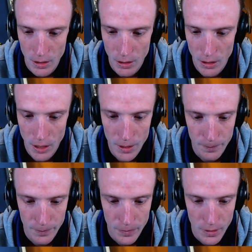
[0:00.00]
Alright.
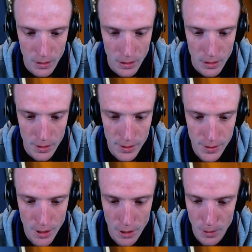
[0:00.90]

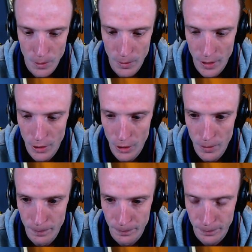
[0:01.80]
So, what we're going to do...